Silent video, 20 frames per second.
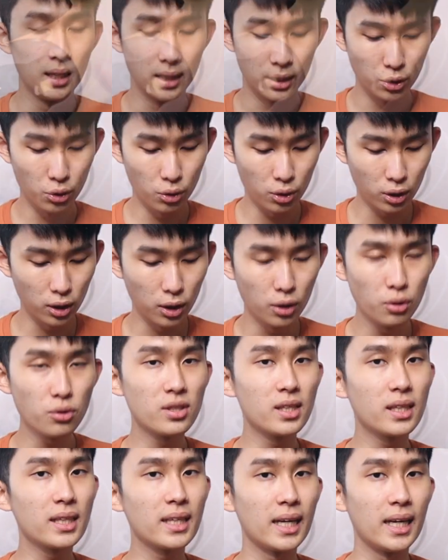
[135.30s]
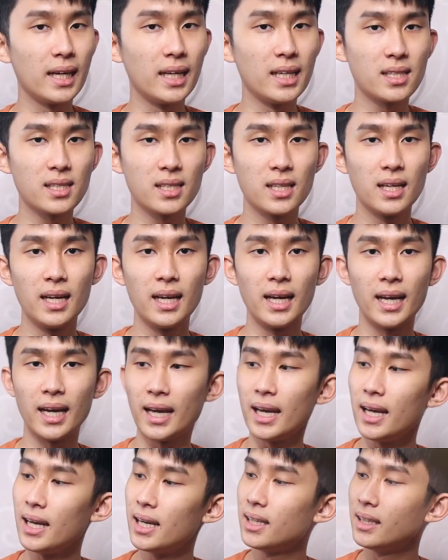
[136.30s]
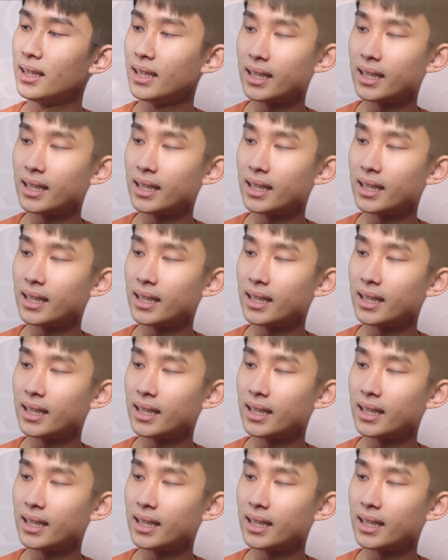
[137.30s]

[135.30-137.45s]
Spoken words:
you close the case and the